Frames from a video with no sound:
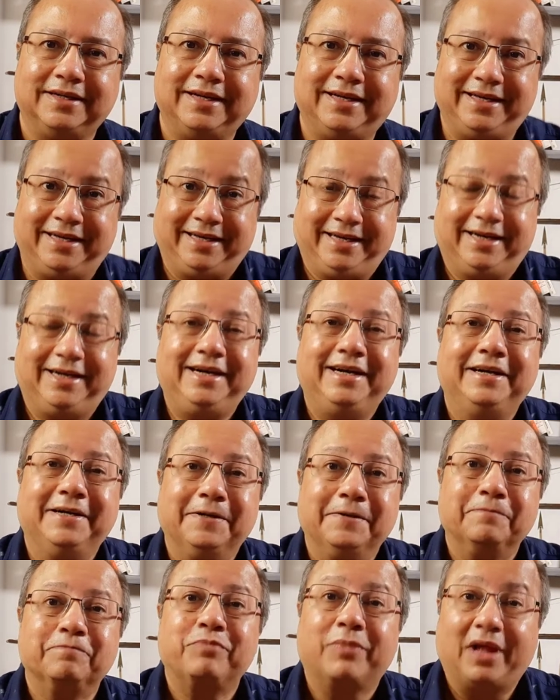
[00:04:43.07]
Yeah,
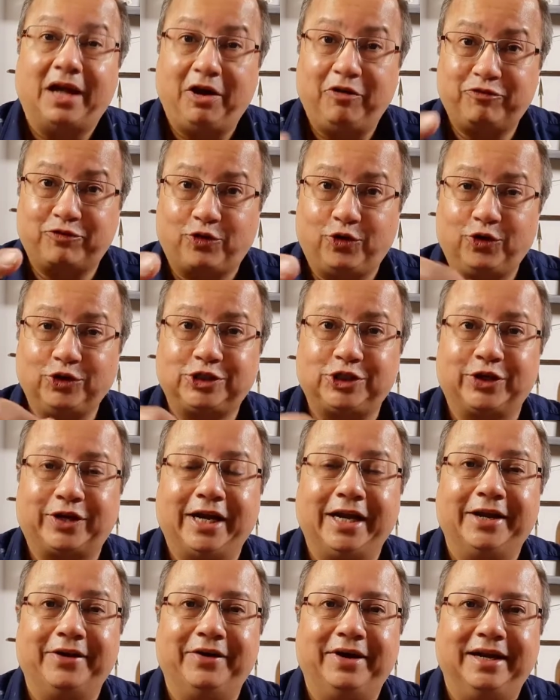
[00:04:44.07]
of course you
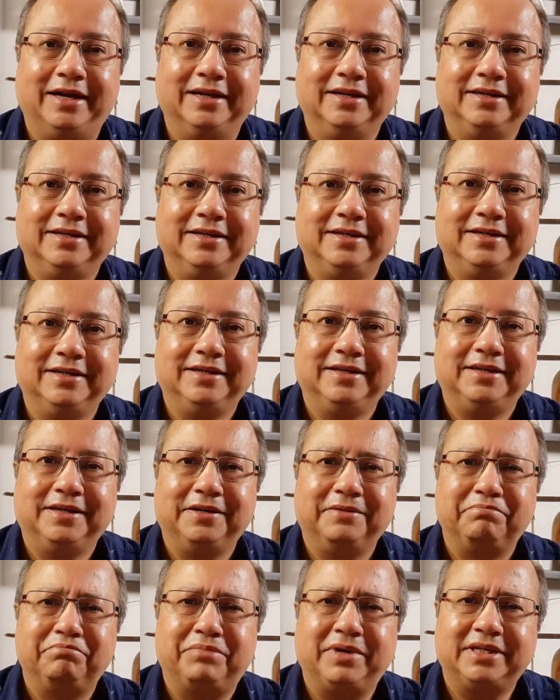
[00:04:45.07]
can do it.
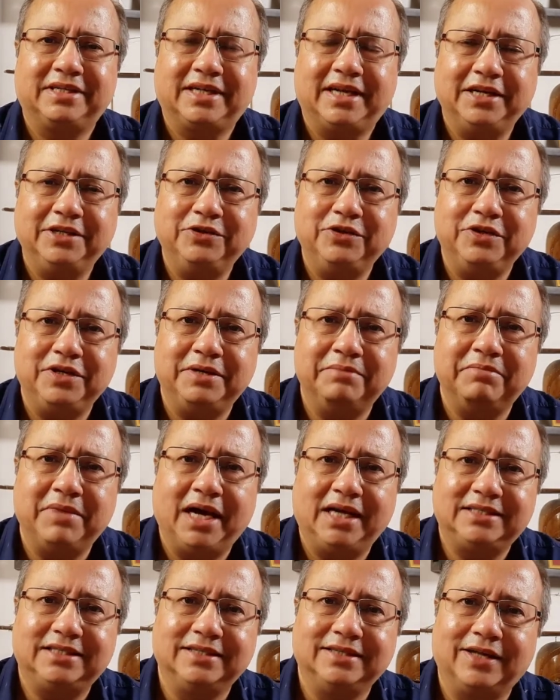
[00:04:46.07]
But can you
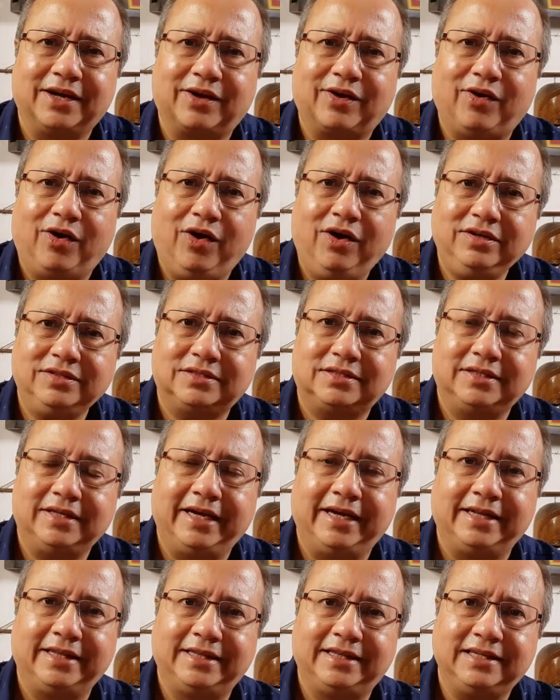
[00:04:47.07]
imagine the cost?
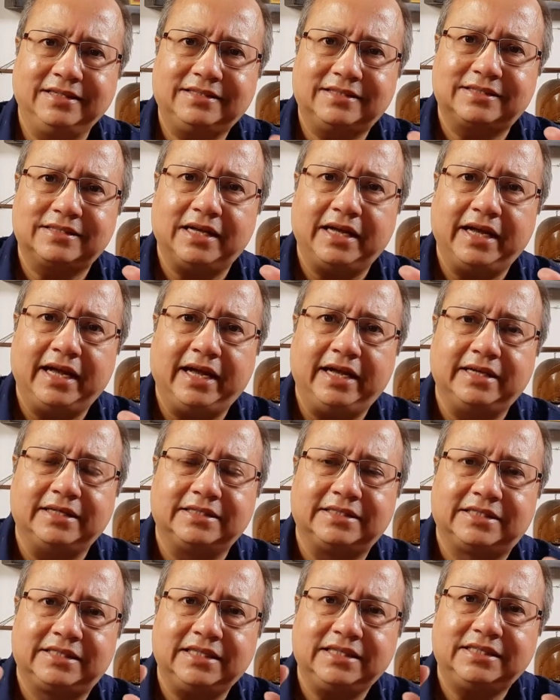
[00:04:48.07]

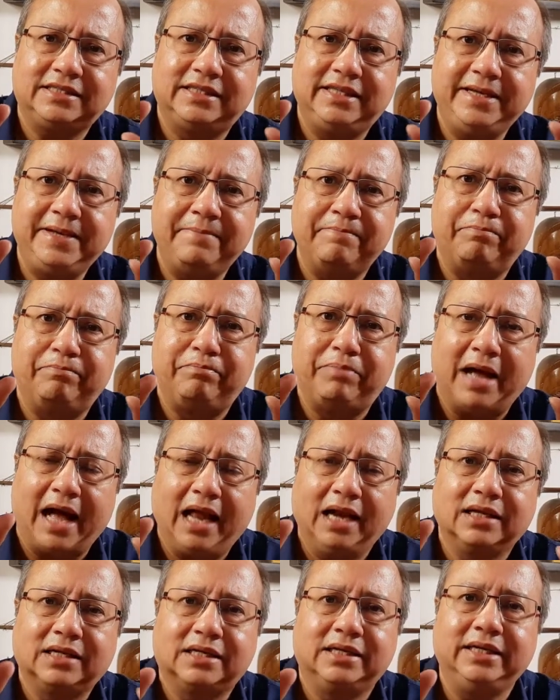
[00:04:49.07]
Just the
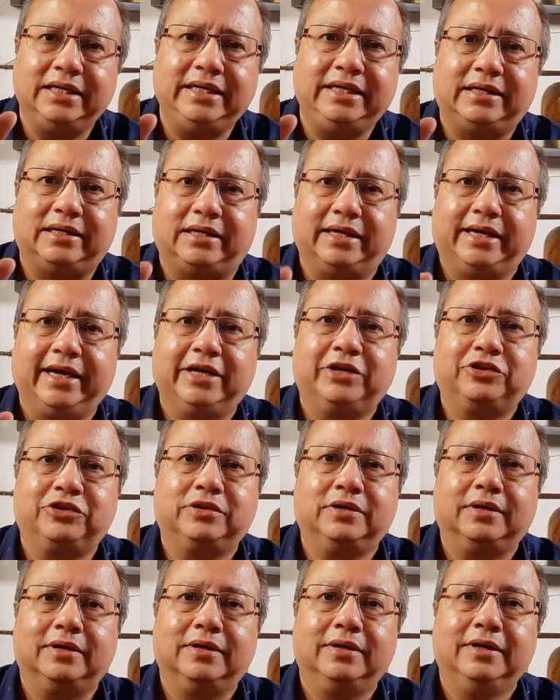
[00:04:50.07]
balcony
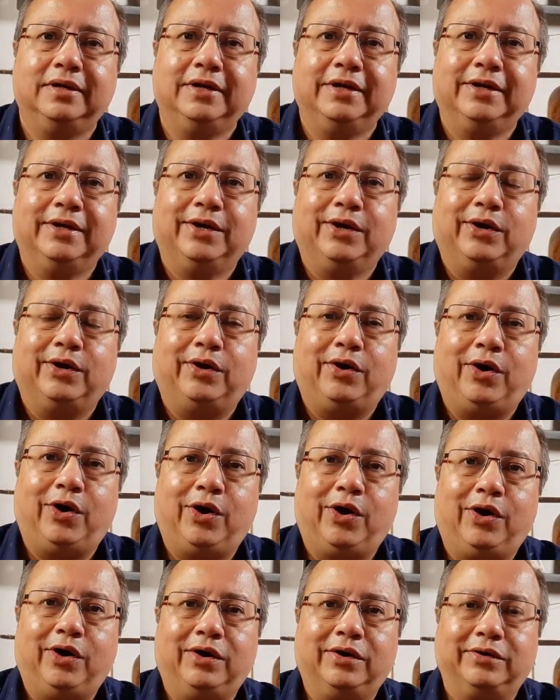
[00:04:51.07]
correction
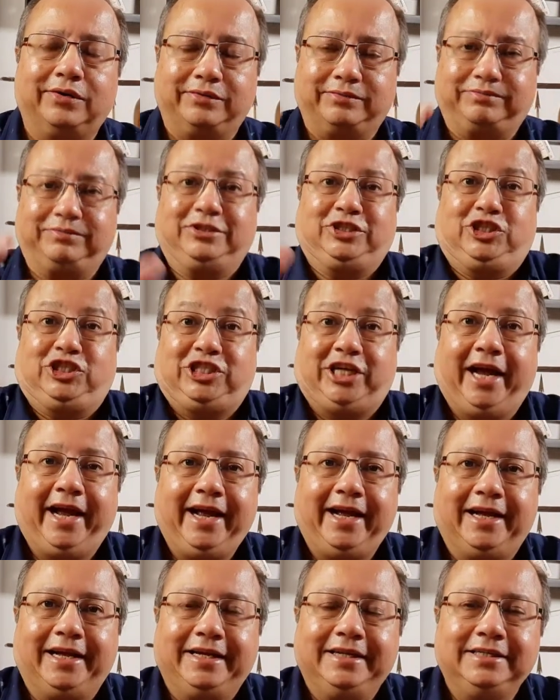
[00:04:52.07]
or
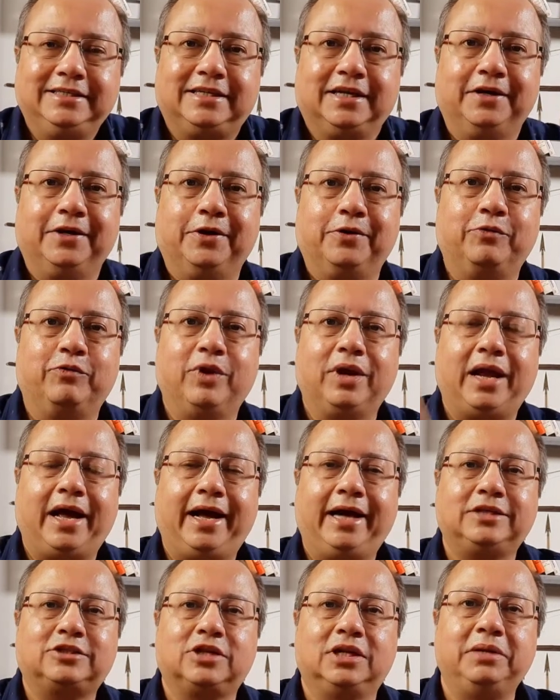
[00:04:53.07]
change will
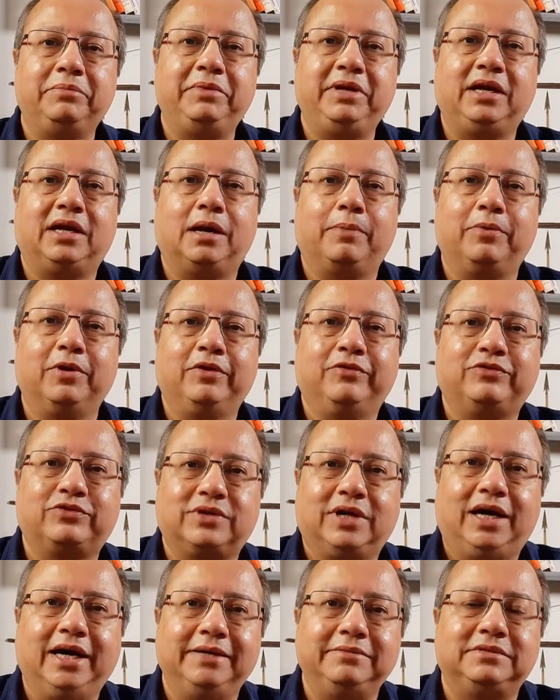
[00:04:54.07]
actually be a couple of
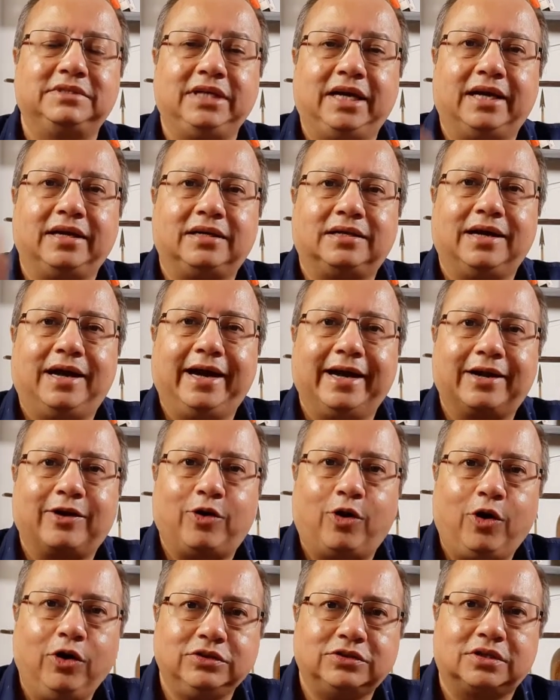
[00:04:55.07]
times the entire
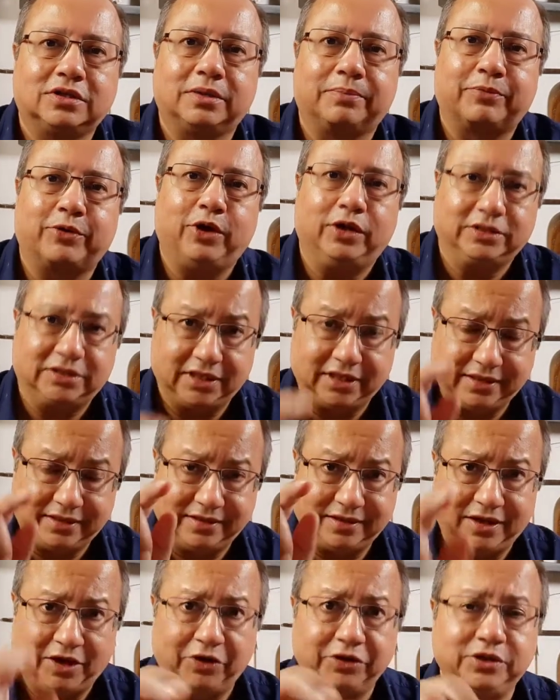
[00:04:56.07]
cost of the project.
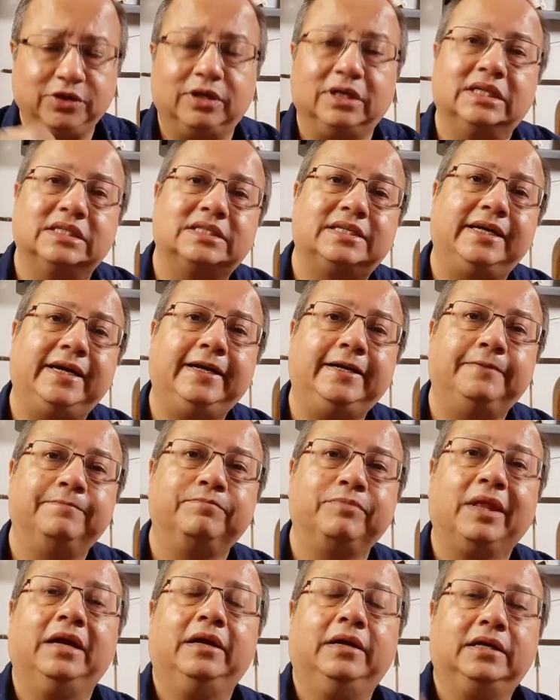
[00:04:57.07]
Now do you understand?
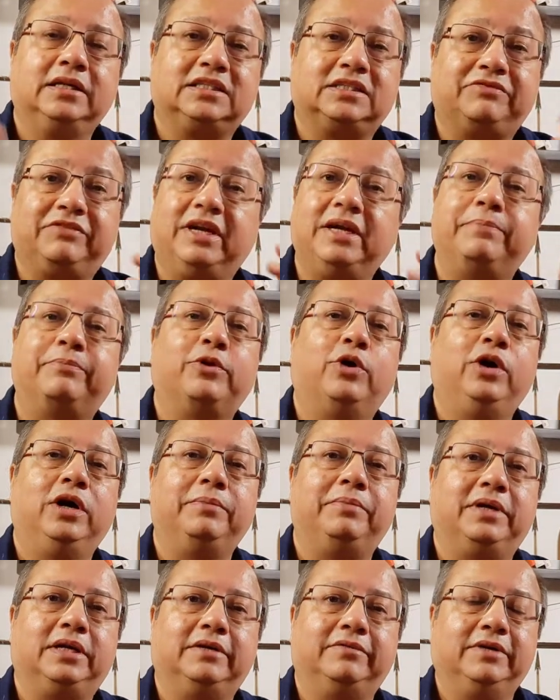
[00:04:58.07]
It's very
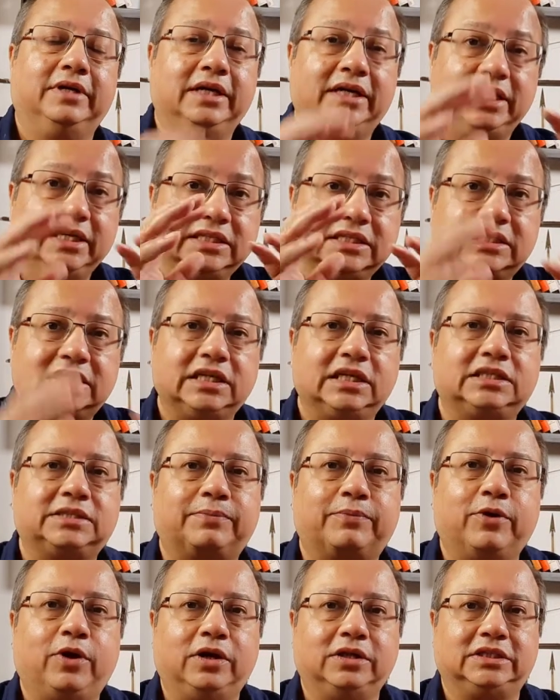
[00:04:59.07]
prohibitive. In such
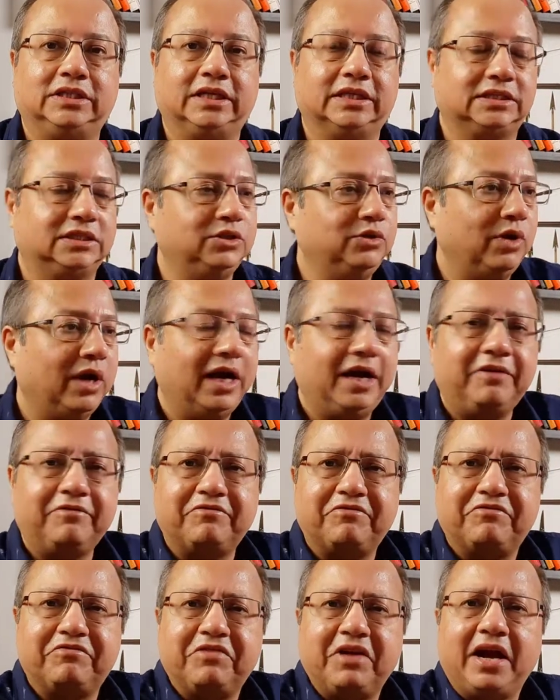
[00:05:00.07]
projects, you have
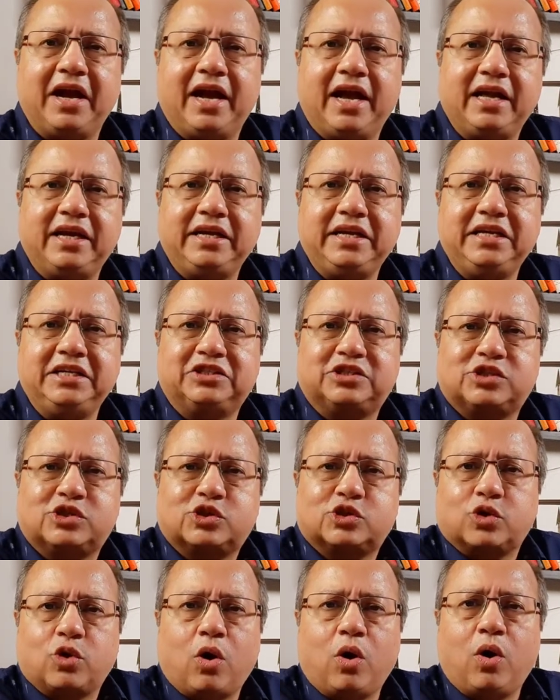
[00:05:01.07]
very
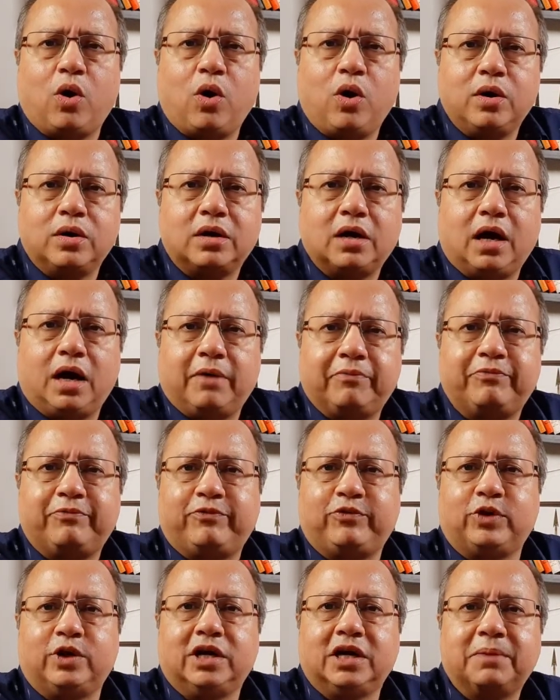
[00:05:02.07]
strong
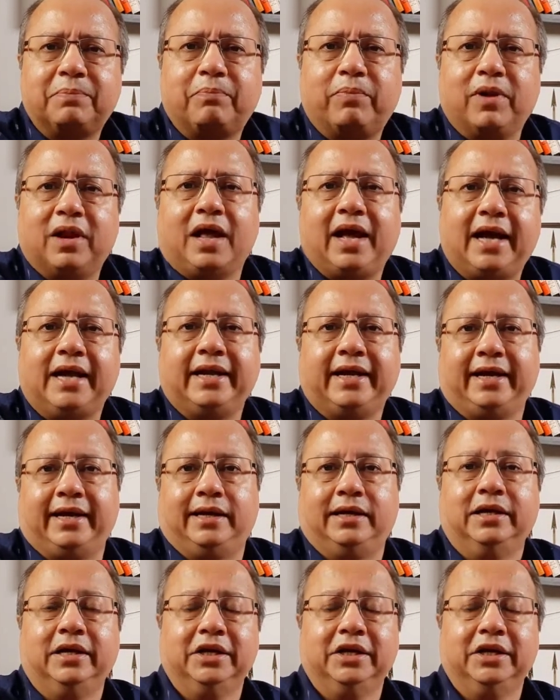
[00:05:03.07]
upward planning.